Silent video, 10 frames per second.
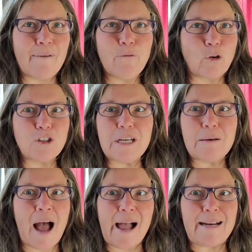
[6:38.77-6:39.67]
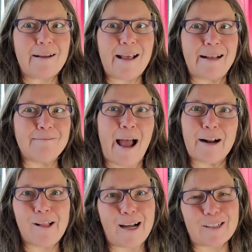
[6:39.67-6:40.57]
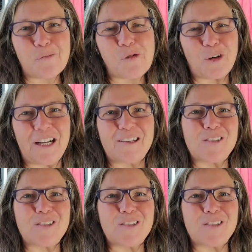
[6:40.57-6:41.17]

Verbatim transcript: fourteen point nine at, at nine o'clock in the morning?